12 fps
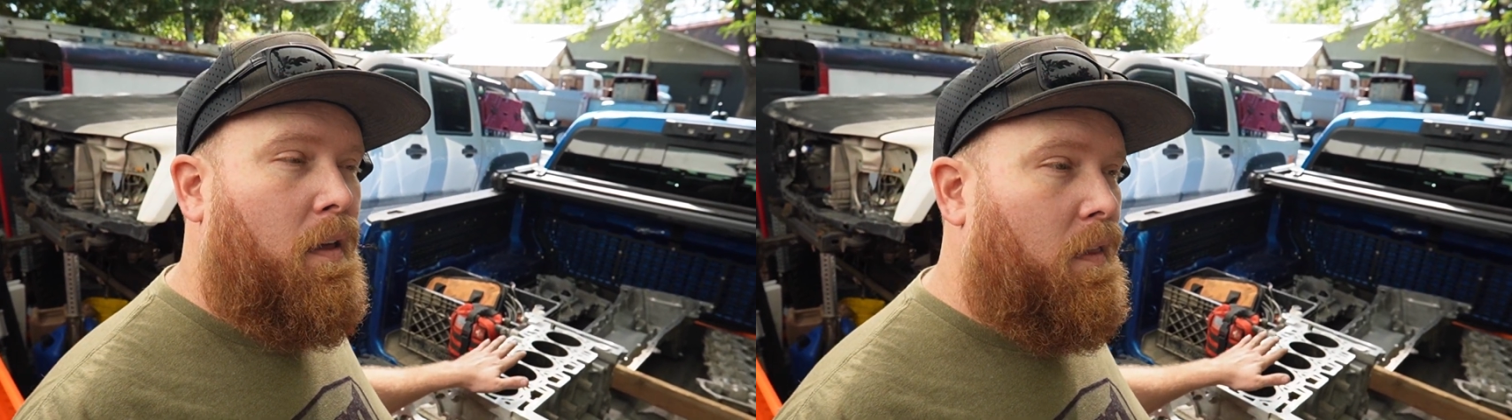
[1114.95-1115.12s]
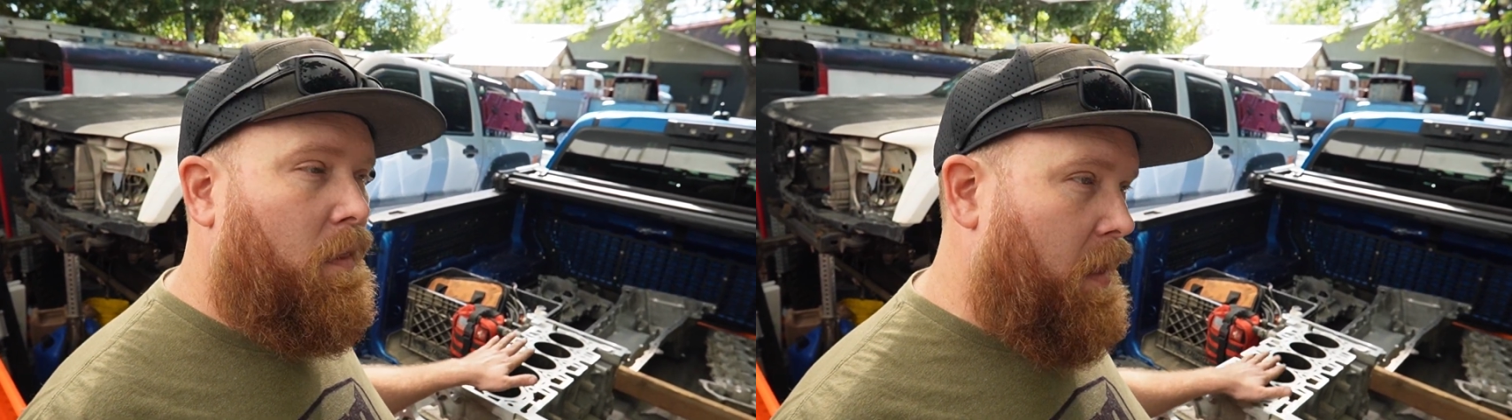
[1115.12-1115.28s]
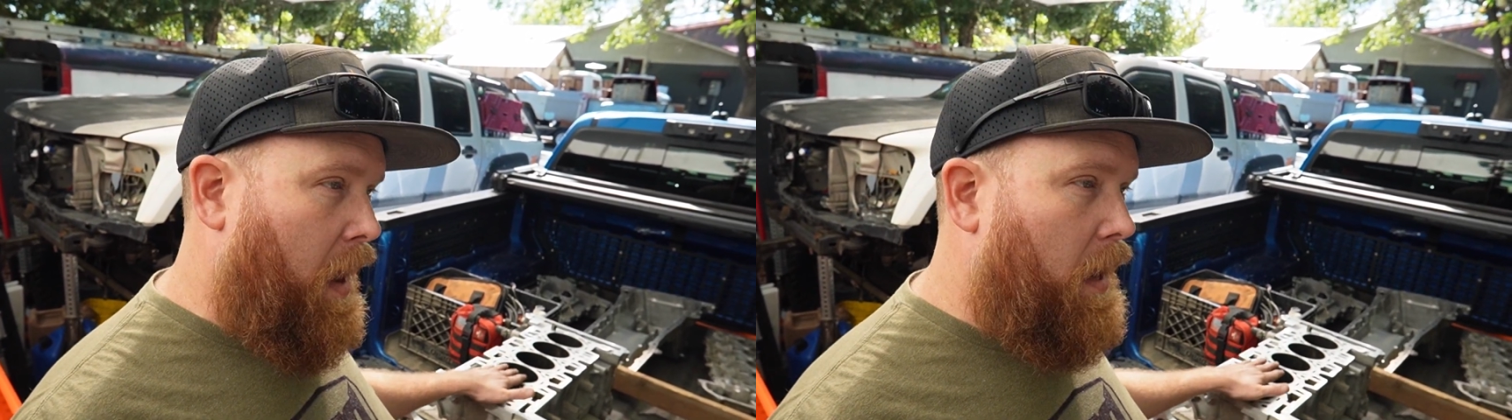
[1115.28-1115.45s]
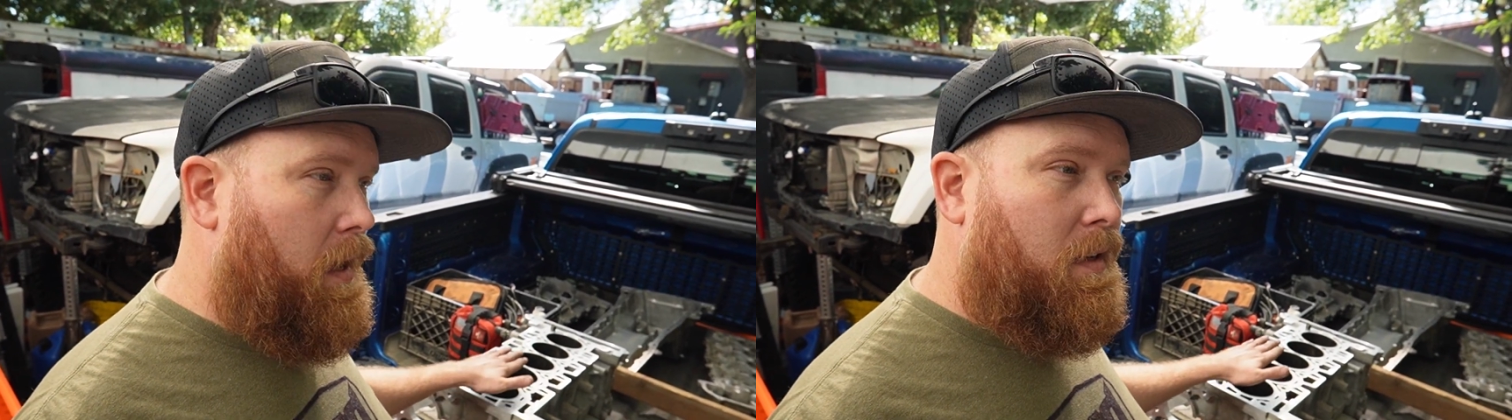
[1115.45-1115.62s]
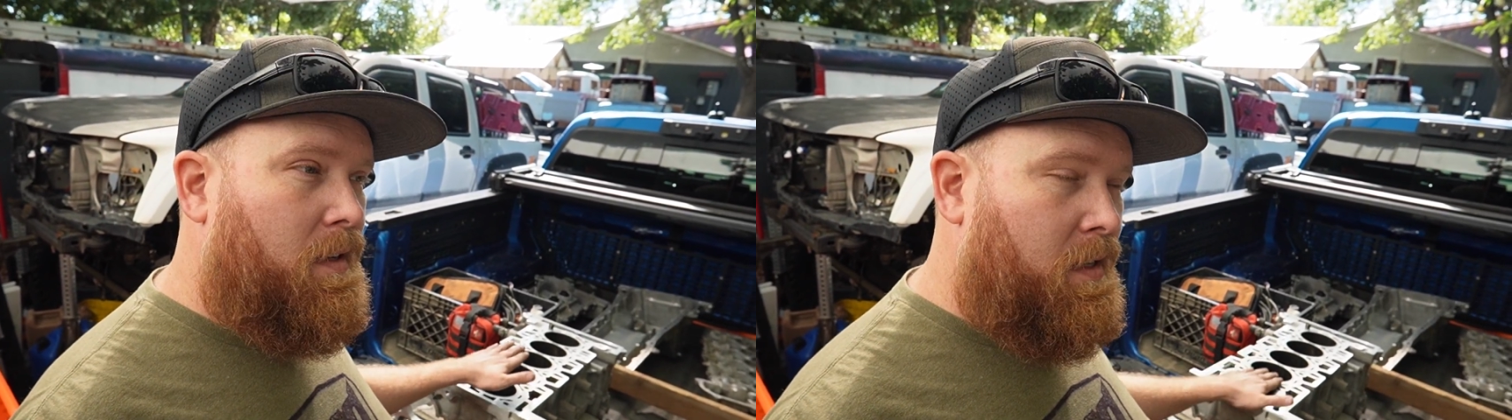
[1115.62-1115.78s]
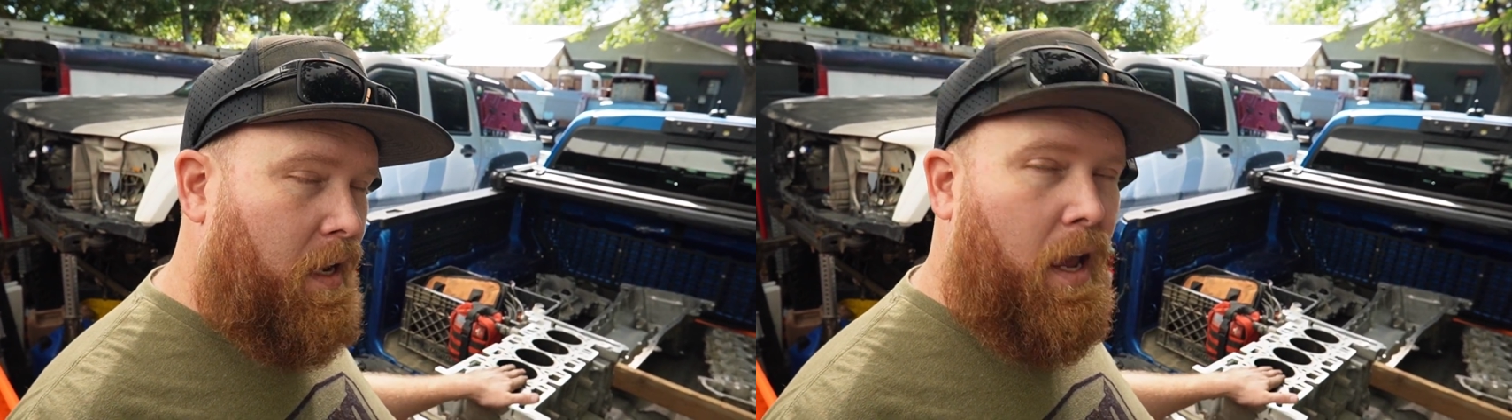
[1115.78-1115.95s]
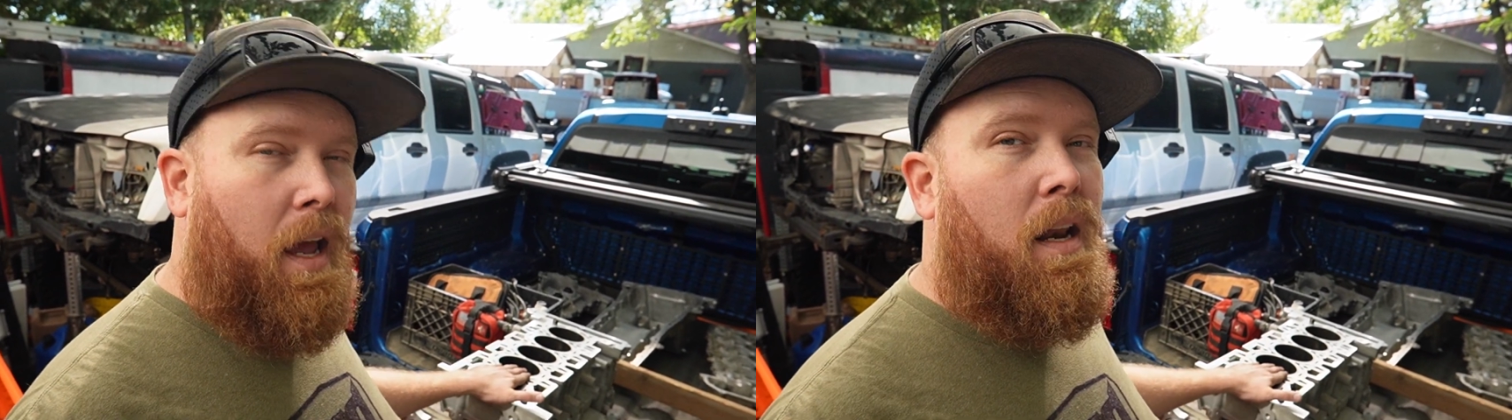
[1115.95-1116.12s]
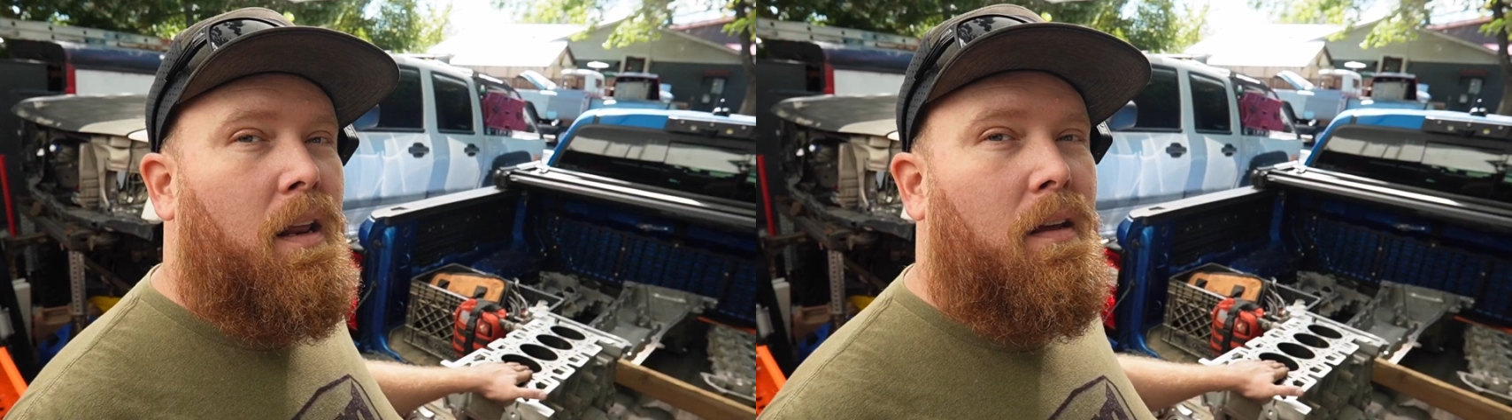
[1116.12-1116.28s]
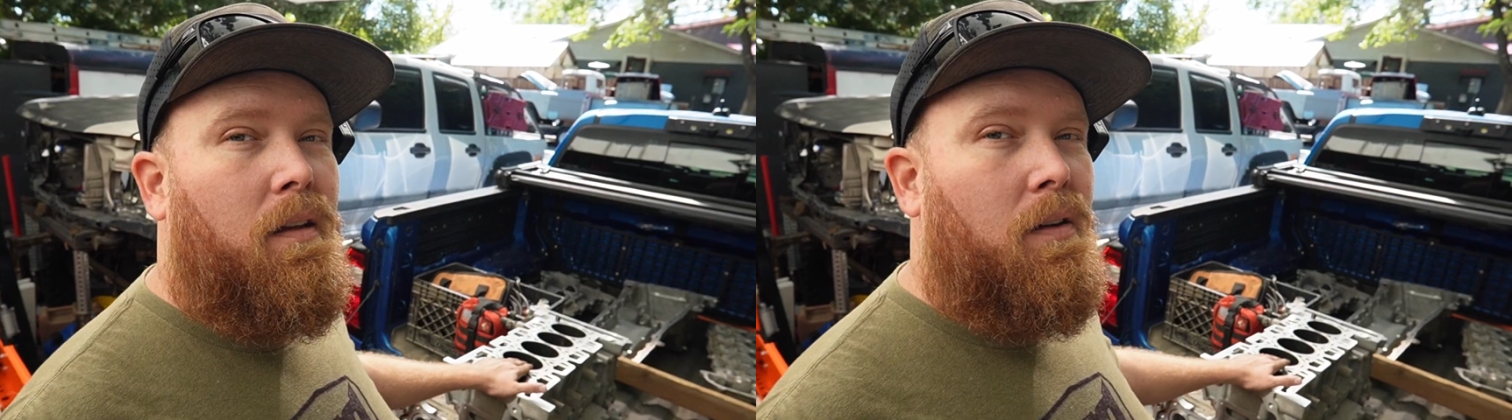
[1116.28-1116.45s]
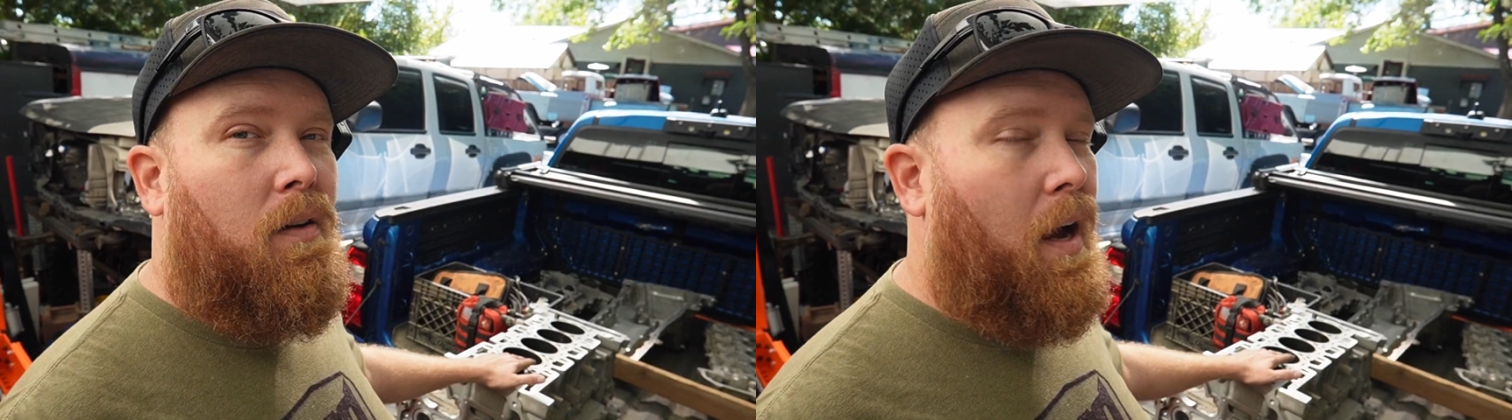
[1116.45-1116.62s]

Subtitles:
That said, you